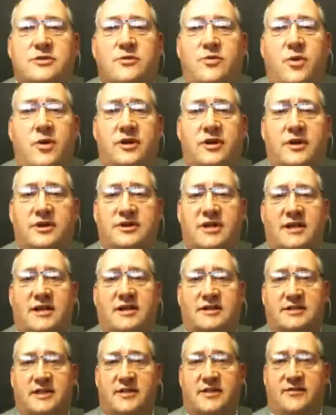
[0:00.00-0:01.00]
important to check to
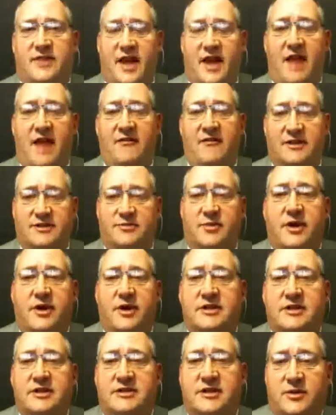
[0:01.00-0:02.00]
see if they have
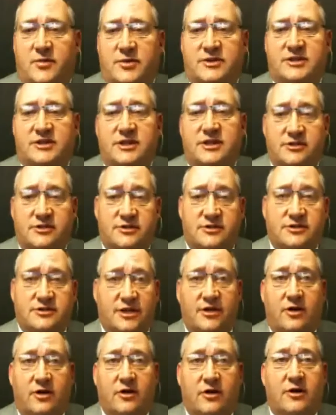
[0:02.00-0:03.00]
experience in the procedures
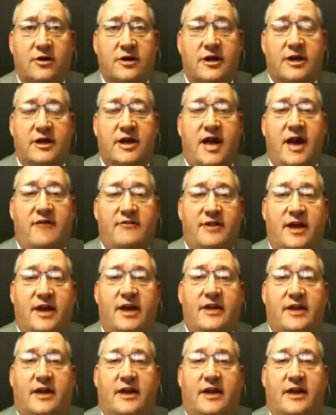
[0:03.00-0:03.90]
that you're looking to have done